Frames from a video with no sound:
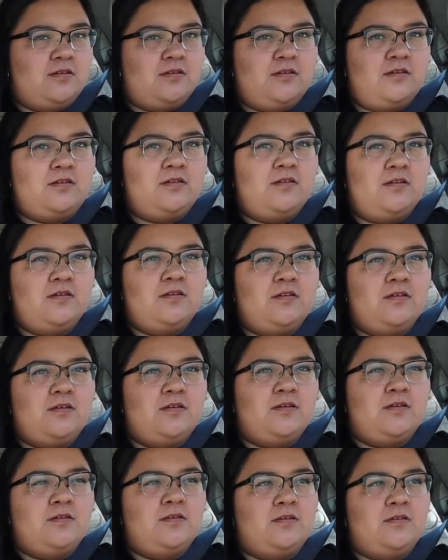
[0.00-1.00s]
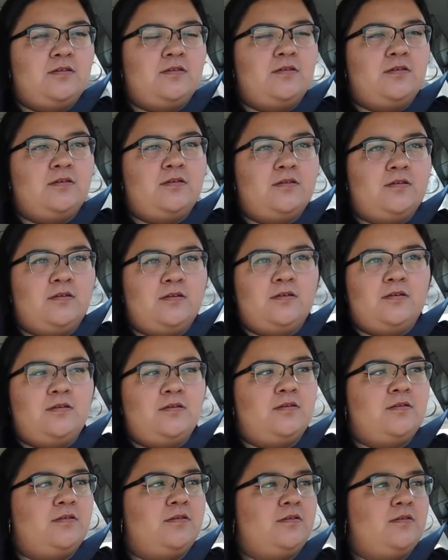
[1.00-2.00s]

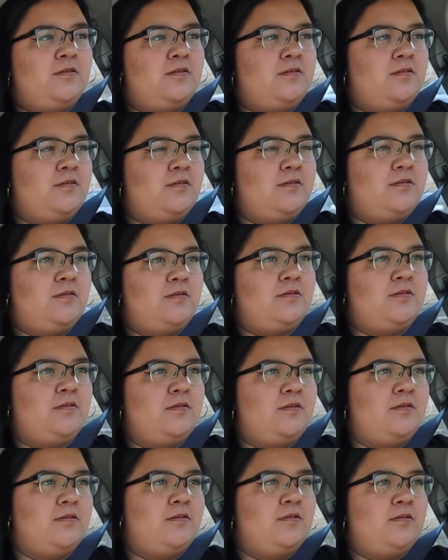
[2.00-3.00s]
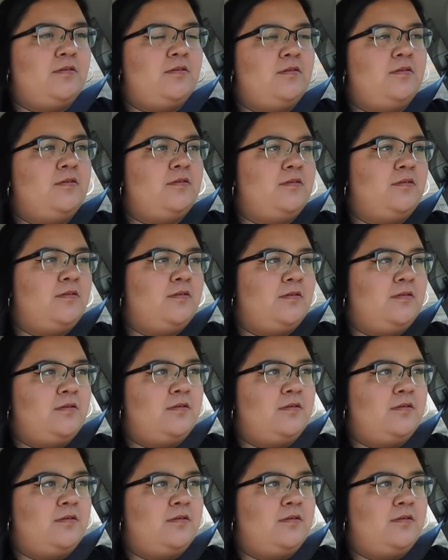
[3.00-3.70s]
(not speaking)